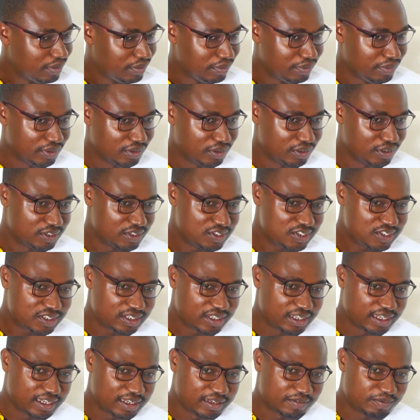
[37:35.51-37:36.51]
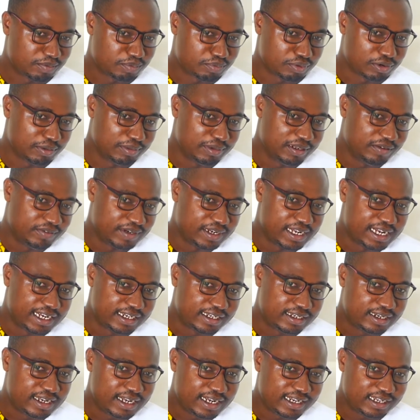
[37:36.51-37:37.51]
Because probably if I
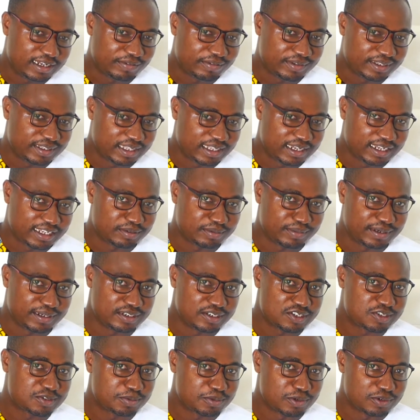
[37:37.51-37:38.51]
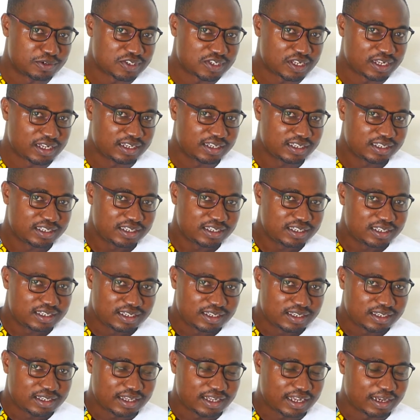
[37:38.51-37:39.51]
had everything at my disposal,
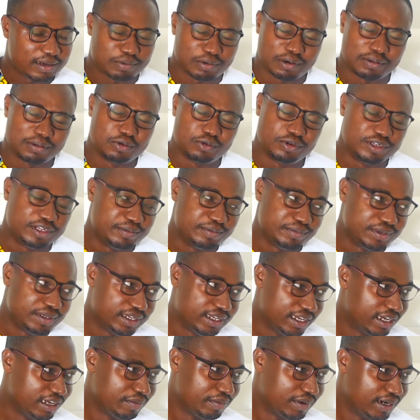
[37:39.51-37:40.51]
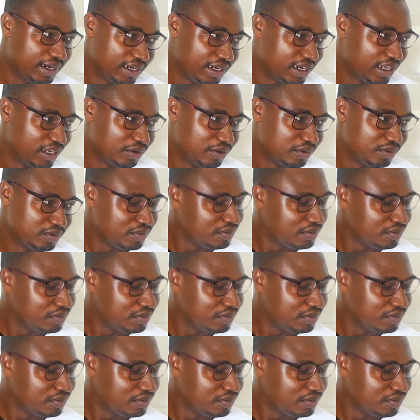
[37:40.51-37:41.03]
I probably wouldn't be here by now.